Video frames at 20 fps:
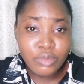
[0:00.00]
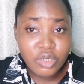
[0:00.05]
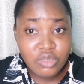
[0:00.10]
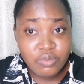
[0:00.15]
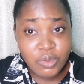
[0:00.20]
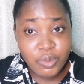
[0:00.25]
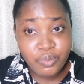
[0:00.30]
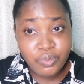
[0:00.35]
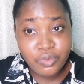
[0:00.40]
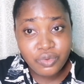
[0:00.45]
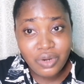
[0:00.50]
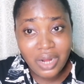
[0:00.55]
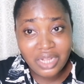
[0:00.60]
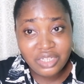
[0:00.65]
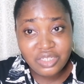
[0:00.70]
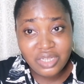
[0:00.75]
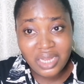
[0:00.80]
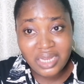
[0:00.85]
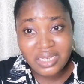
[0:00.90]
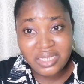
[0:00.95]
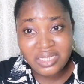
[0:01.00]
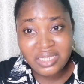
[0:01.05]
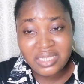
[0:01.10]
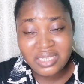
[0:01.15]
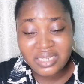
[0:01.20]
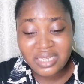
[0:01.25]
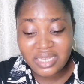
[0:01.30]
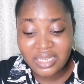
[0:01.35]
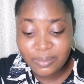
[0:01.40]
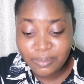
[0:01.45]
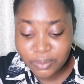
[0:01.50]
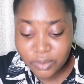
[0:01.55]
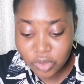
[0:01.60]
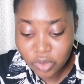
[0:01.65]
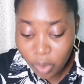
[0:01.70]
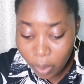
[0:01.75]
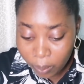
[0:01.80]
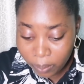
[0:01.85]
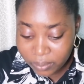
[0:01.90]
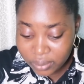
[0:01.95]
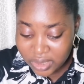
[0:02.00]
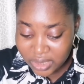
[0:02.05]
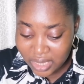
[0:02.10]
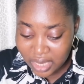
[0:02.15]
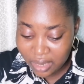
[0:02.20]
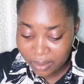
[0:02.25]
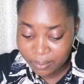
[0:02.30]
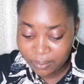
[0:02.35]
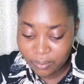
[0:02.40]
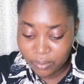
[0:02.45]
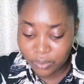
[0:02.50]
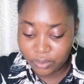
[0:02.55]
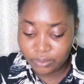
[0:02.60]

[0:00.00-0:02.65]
Most people actually skip some steps,